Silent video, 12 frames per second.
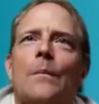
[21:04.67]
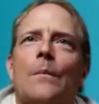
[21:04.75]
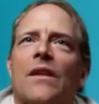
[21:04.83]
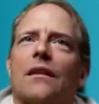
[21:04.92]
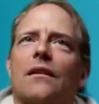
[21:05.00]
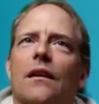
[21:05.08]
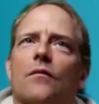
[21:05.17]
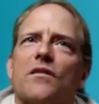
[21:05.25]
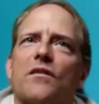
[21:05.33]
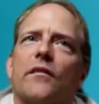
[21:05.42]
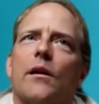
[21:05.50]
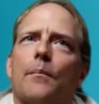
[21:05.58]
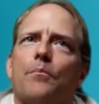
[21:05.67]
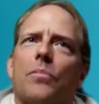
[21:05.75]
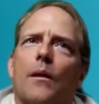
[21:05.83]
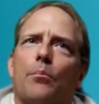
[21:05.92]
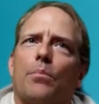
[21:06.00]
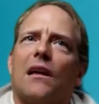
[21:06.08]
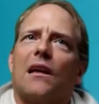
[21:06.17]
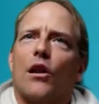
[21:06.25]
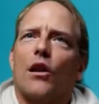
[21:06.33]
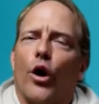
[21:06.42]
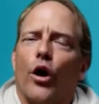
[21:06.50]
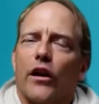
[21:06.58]
And was there a big
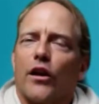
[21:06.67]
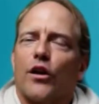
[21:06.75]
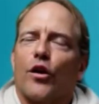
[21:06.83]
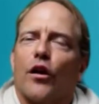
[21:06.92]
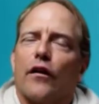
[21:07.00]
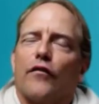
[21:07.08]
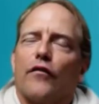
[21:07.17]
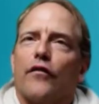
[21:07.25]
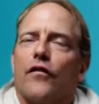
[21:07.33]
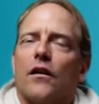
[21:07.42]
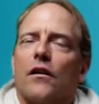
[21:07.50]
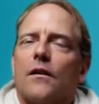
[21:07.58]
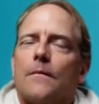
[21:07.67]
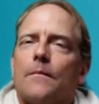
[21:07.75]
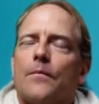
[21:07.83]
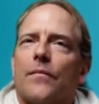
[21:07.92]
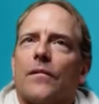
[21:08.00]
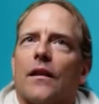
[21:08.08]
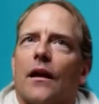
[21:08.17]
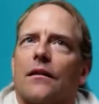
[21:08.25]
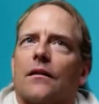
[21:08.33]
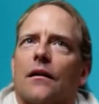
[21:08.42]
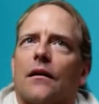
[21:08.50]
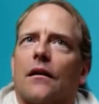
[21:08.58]
learning curve at
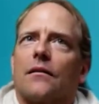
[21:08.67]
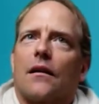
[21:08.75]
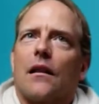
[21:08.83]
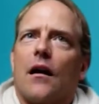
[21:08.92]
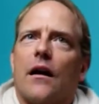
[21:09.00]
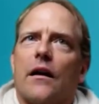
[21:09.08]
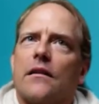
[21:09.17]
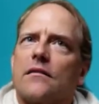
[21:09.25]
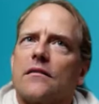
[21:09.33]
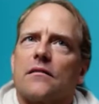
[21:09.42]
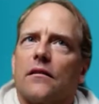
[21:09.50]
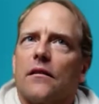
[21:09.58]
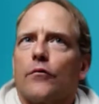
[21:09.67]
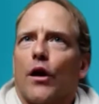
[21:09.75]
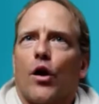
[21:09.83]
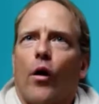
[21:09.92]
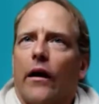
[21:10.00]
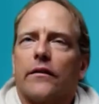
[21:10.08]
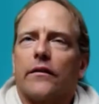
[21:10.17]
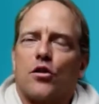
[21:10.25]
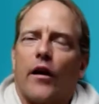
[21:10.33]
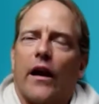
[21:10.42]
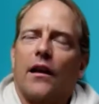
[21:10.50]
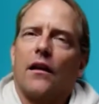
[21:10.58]
the clients? Did they require
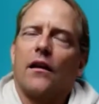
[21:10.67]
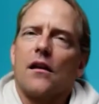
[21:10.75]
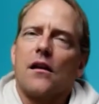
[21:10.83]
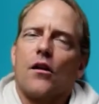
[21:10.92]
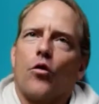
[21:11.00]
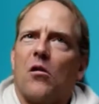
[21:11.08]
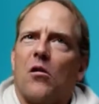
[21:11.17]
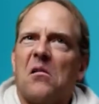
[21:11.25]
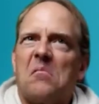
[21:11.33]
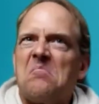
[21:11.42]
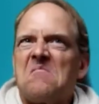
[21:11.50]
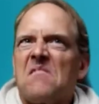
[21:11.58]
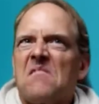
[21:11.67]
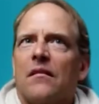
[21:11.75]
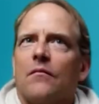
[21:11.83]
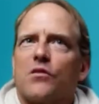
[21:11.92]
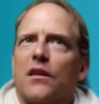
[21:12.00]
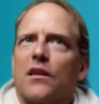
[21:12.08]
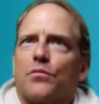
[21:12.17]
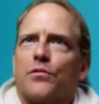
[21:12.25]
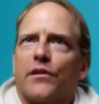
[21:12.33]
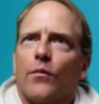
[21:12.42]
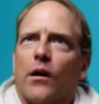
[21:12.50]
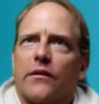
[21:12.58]
training, or was it
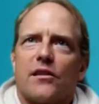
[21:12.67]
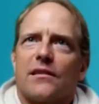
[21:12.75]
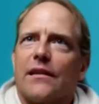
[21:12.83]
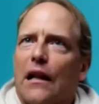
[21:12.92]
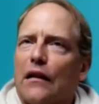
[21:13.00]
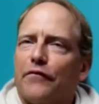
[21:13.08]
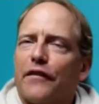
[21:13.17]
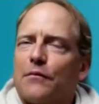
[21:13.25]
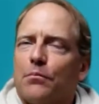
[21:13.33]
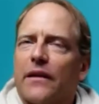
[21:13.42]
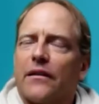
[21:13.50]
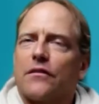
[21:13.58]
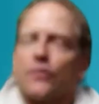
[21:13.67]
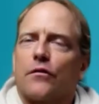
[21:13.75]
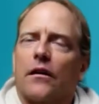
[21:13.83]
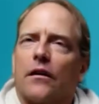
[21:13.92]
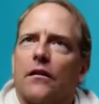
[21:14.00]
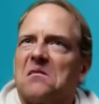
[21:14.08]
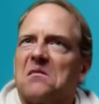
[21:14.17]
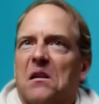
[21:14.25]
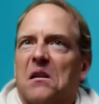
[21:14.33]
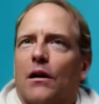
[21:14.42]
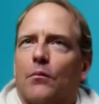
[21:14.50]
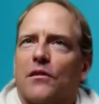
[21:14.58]
pretty much self-explanatory and they
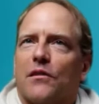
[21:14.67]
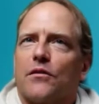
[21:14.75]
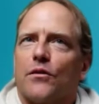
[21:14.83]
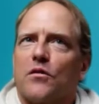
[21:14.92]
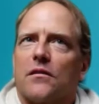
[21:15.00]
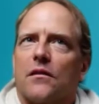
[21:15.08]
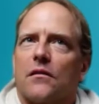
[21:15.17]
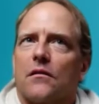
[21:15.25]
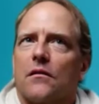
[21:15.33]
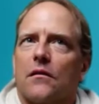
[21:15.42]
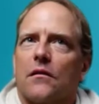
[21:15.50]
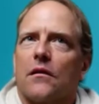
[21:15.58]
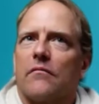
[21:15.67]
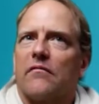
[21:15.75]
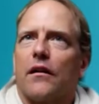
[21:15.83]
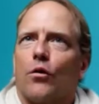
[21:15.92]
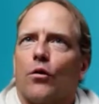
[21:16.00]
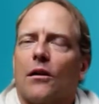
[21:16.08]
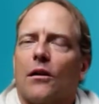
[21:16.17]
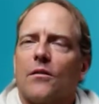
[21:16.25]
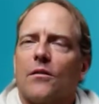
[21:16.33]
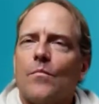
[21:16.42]
were able to use it very quickly?